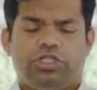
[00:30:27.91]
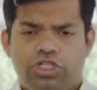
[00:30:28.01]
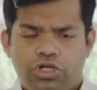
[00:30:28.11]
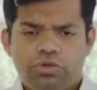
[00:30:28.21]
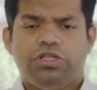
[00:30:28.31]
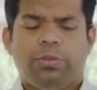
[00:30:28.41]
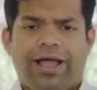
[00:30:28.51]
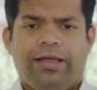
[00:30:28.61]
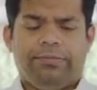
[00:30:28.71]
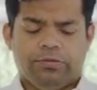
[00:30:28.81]
through the
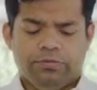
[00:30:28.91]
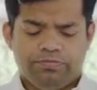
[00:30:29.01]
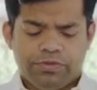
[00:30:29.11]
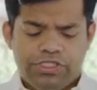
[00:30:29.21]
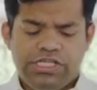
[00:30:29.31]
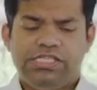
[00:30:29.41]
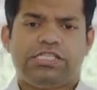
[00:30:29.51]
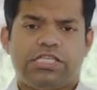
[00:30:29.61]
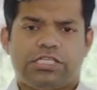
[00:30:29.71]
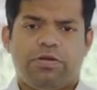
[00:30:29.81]
Bible,
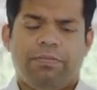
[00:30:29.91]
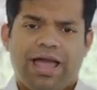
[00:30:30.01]
Jesus has been